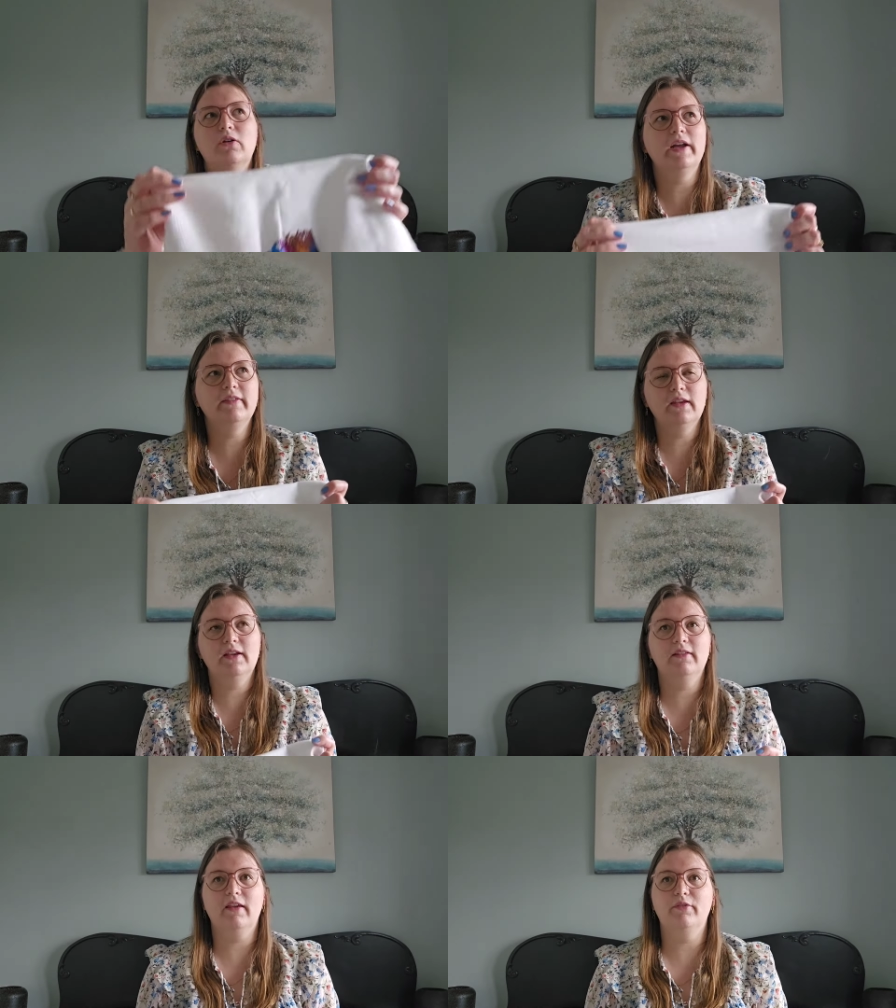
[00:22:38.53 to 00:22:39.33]
I think
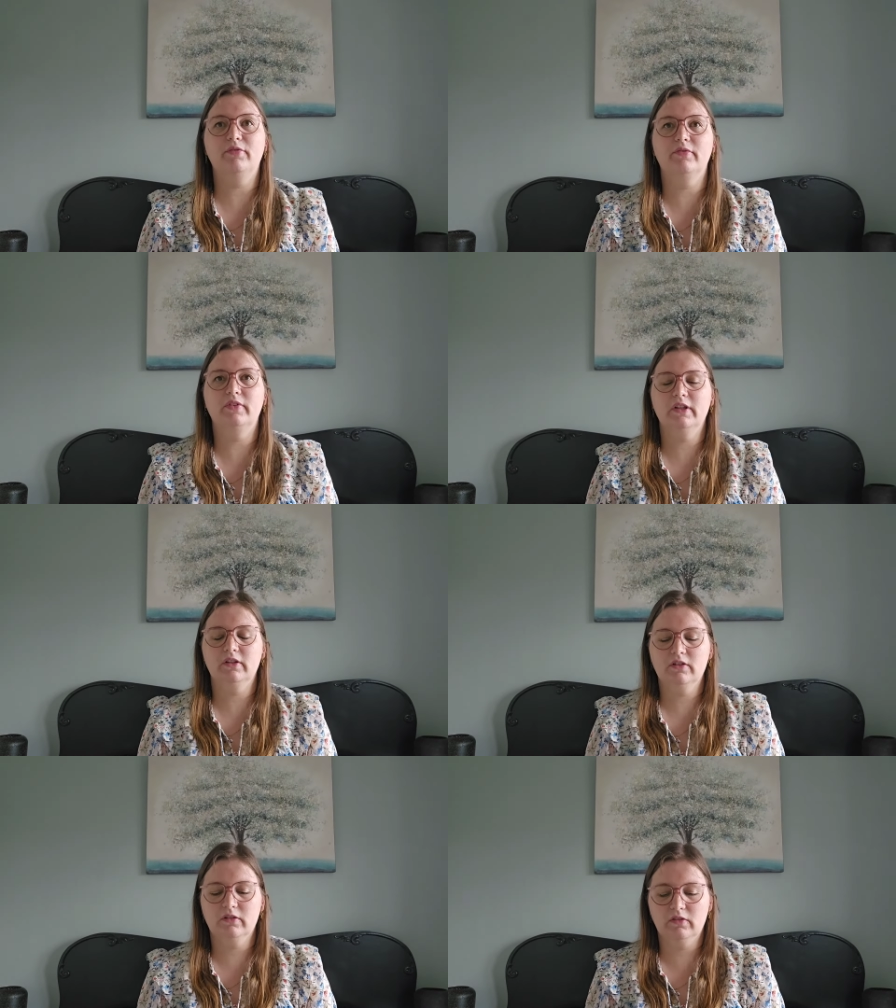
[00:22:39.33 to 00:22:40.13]
it have
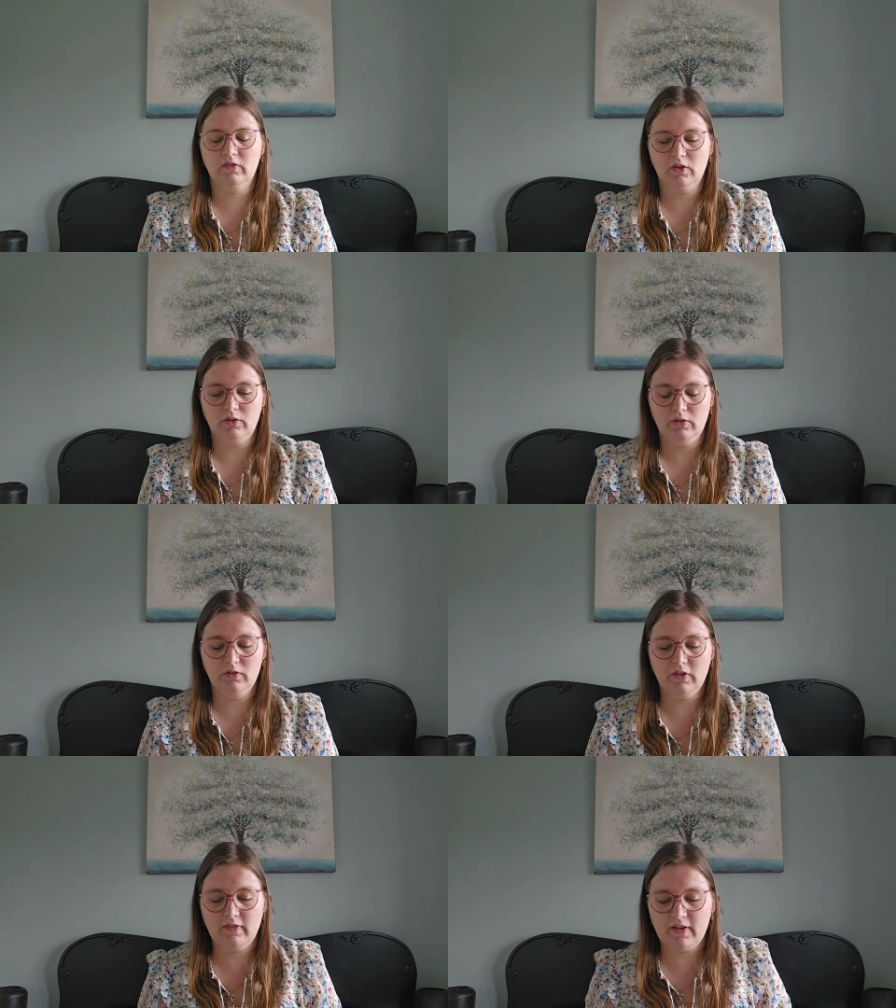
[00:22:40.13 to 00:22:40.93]

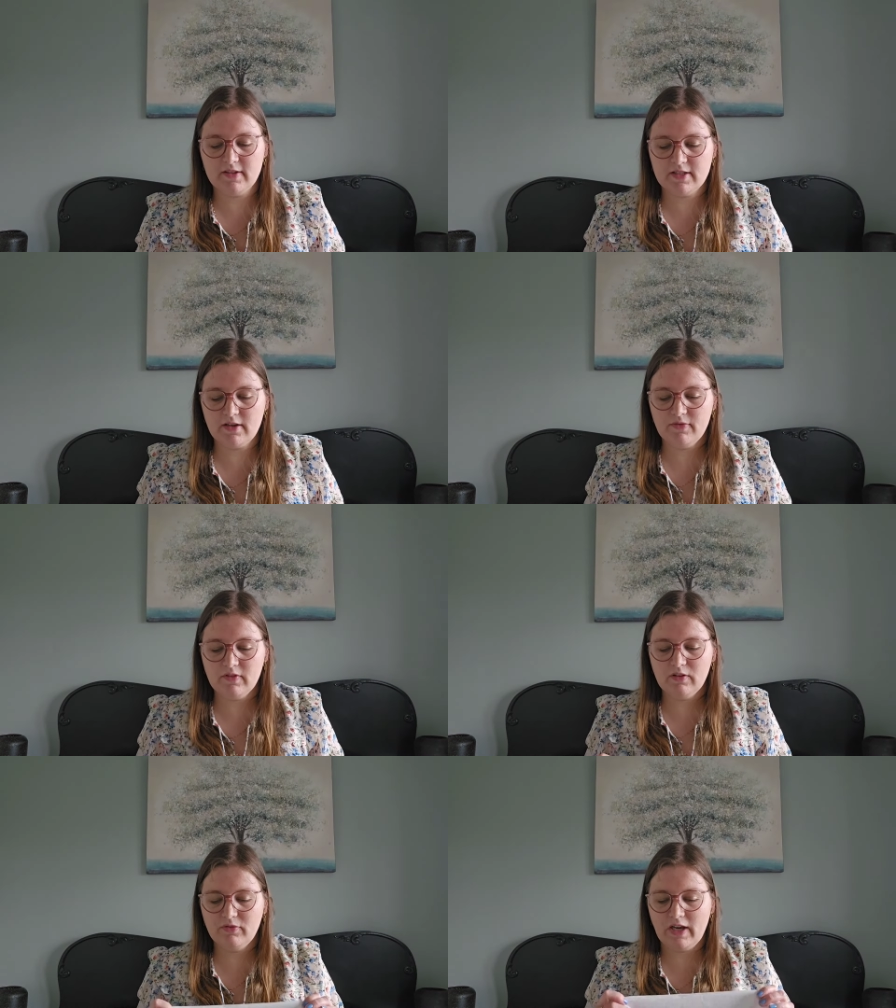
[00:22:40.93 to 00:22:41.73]

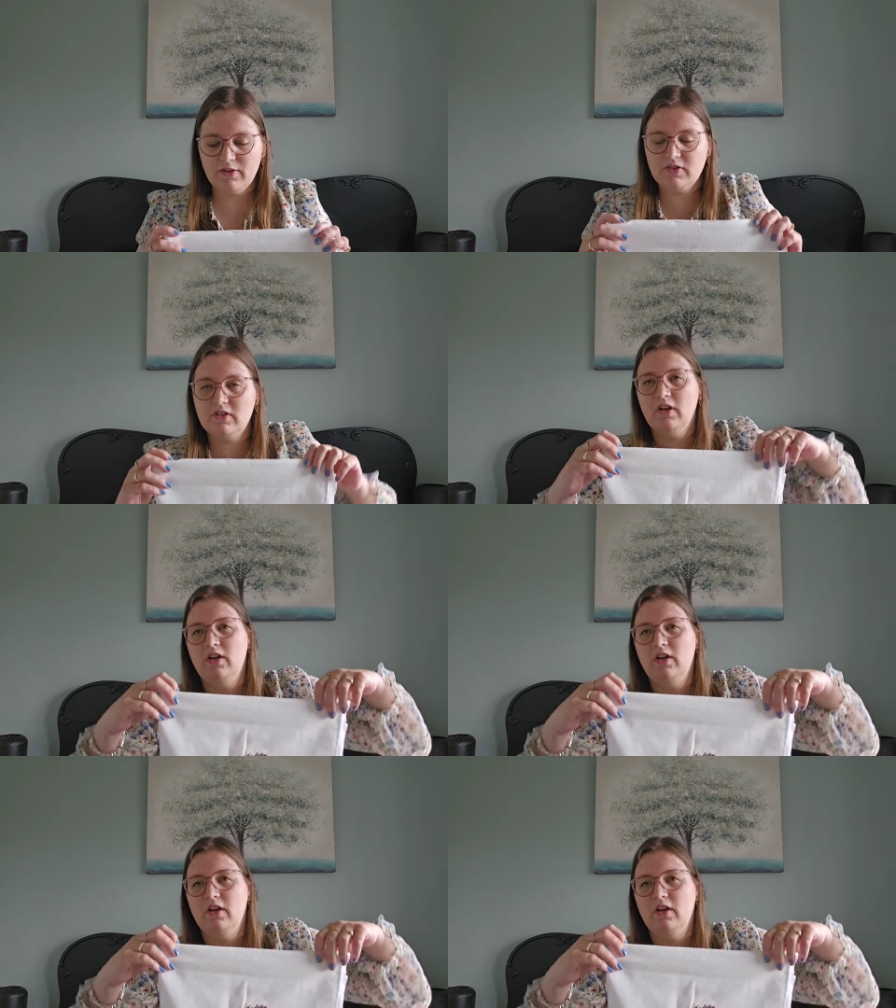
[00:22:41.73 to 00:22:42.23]
175